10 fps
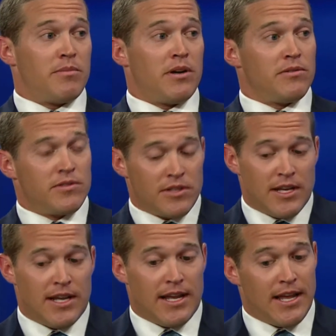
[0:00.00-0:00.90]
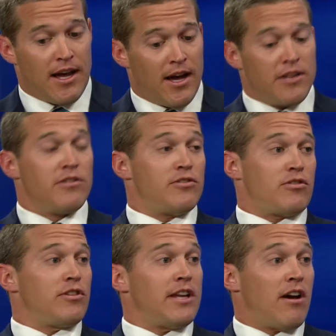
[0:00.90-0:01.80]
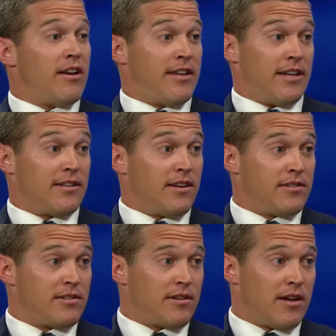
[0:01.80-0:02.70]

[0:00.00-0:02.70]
and bones, you can certainly contact us.